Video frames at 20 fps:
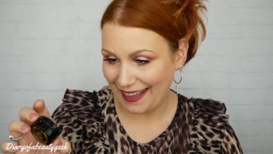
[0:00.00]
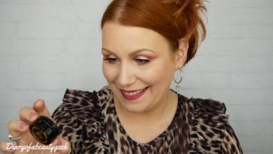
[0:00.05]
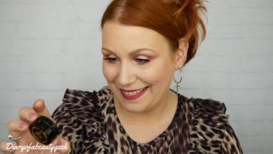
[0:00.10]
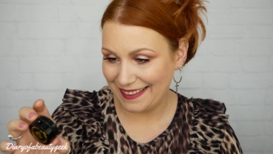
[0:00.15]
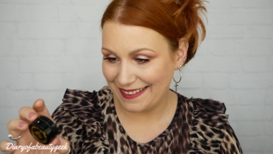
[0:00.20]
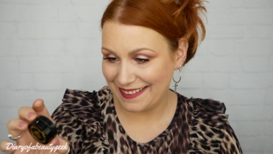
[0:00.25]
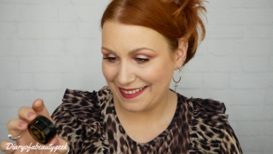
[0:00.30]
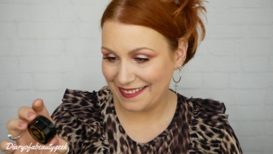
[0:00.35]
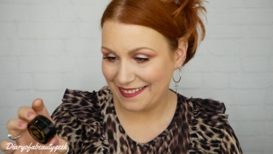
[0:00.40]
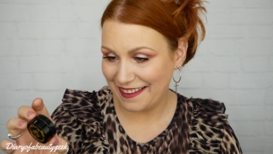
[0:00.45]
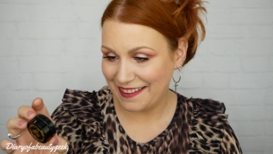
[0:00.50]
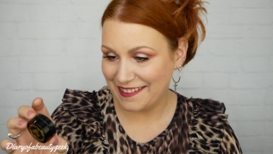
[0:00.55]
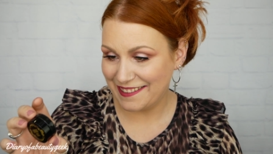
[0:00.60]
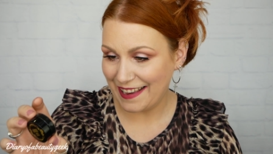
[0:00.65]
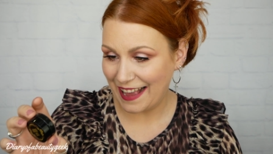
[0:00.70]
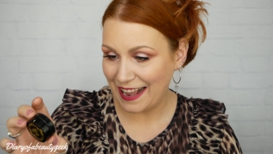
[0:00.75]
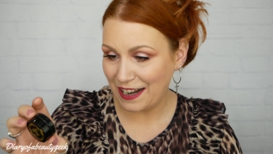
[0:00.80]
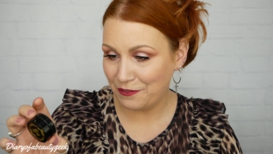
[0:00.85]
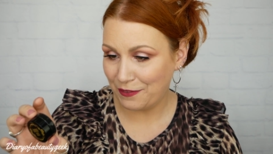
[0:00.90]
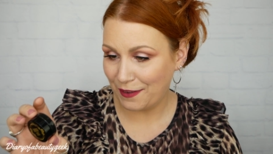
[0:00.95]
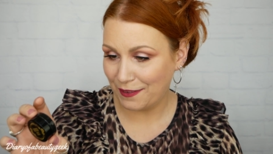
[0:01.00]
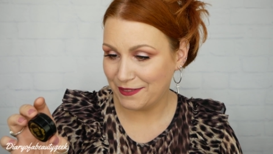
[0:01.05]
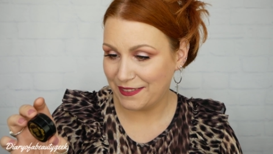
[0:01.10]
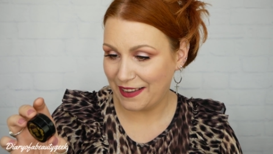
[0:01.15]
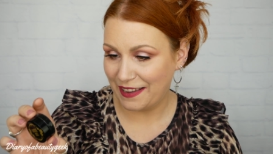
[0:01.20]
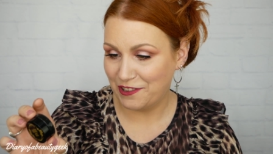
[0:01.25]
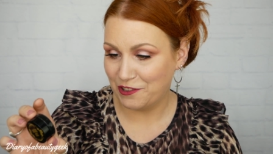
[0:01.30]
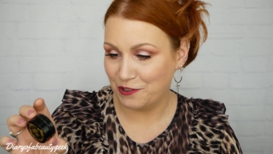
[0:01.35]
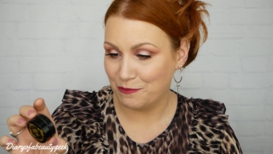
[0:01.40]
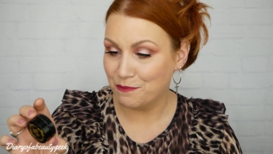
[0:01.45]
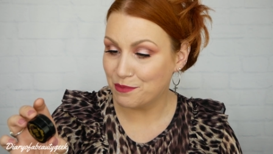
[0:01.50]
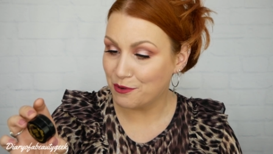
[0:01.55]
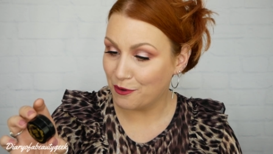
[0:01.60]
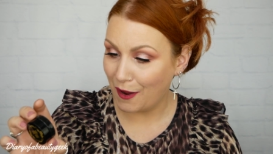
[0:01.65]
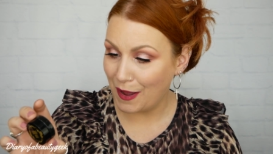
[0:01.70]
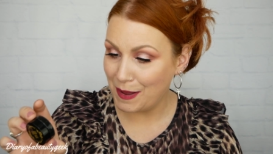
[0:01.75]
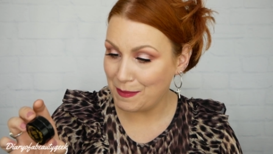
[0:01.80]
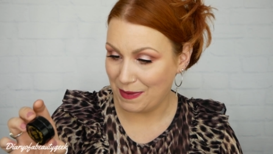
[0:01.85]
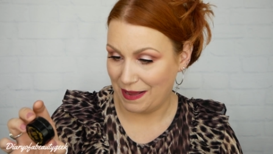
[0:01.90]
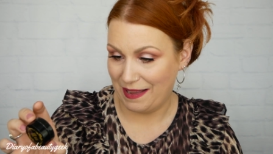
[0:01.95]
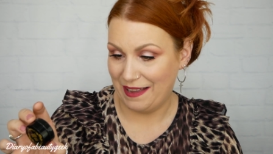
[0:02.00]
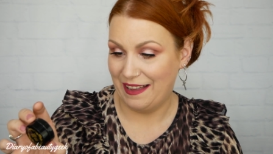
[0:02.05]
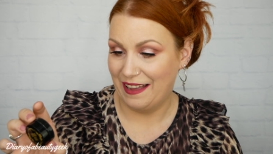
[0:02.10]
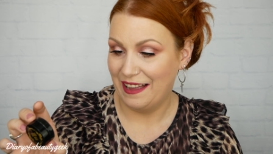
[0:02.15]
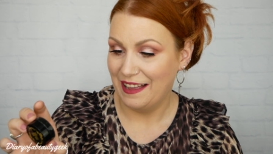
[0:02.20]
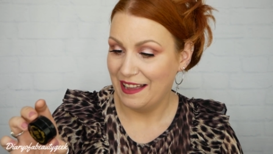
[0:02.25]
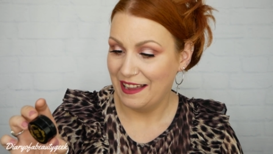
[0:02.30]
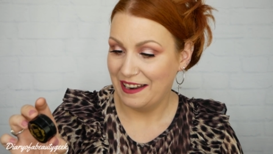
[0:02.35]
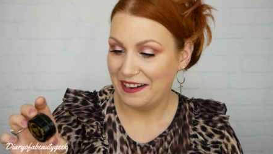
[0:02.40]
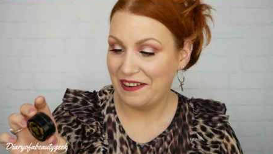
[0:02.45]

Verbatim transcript: and this is a gel foundation primer.